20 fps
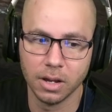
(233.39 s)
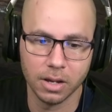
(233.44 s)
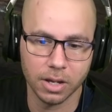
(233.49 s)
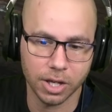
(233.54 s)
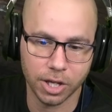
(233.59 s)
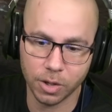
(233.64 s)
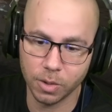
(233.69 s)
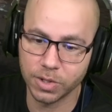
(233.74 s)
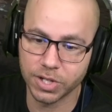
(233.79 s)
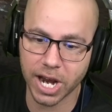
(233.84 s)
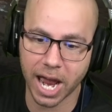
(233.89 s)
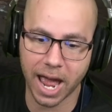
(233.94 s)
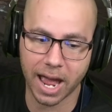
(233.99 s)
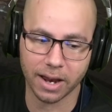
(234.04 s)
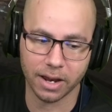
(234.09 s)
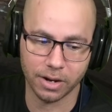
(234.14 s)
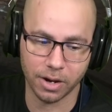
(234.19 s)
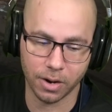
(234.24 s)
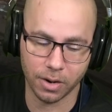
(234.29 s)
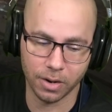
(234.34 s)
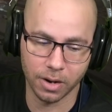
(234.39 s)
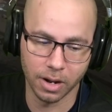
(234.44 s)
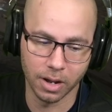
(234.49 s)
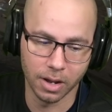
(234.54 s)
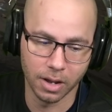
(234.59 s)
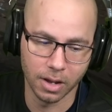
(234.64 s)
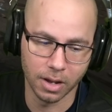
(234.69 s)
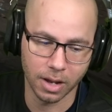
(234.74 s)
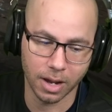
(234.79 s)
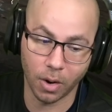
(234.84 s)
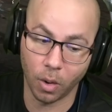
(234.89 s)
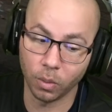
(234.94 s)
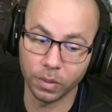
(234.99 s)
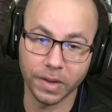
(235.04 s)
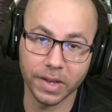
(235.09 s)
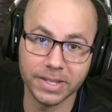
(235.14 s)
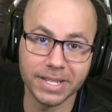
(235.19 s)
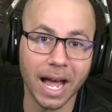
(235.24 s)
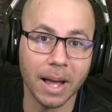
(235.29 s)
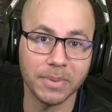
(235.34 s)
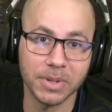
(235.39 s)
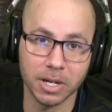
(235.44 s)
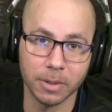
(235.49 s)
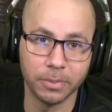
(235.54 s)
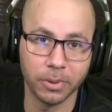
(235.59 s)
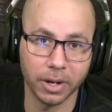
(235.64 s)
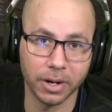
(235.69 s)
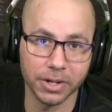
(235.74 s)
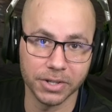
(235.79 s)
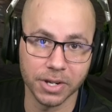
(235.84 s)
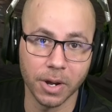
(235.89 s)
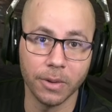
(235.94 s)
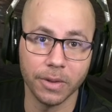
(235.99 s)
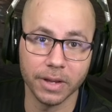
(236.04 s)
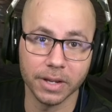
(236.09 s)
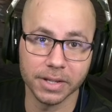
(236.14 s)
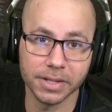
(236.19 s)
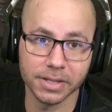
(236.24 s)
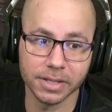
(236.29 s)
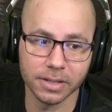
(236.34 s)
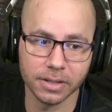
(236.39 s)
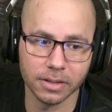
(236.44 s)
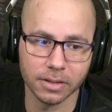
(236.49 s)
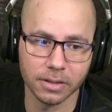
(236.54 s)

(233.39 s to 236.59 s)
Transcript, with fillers: Huge hack, dude. And only the top tier players know this.